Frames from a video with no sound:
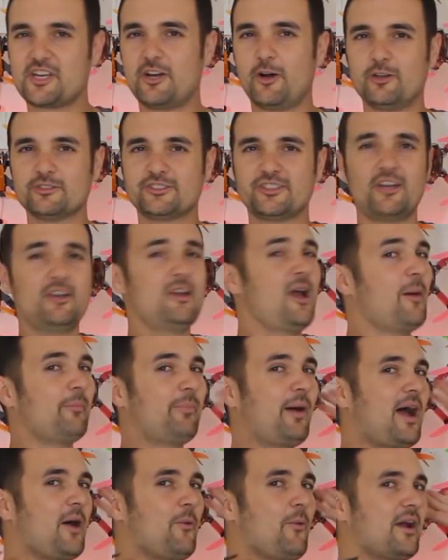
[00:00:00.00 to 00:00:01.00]
Also,
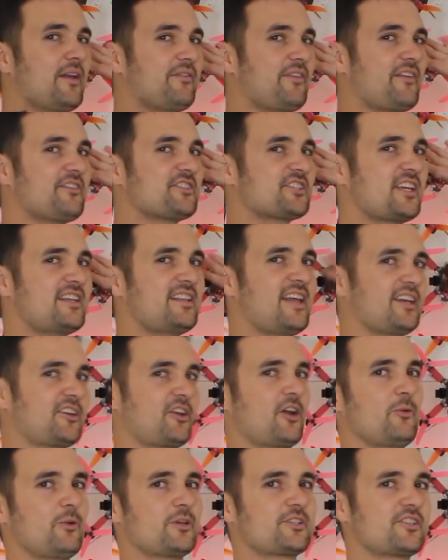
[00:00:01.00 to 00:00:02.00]
part 1, if you haven't seen that,
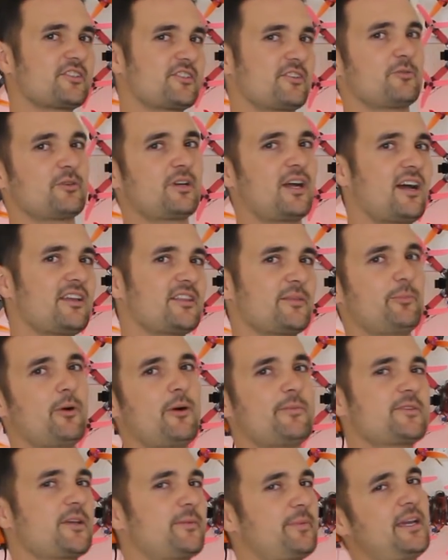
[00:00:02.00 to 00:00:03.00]
go watch this little card that
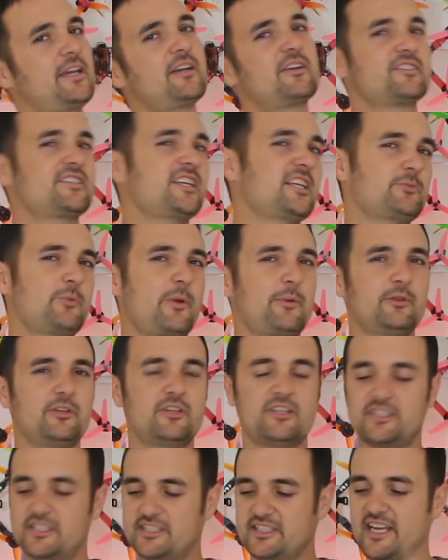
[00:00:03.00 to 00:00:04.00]
pops up here, because that's where we
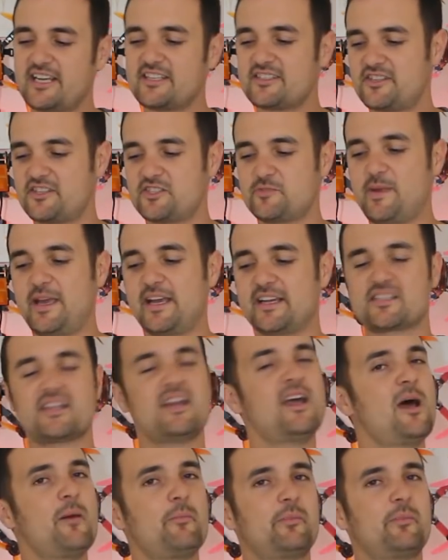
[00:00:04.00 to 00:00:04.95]
look at the text and the specs.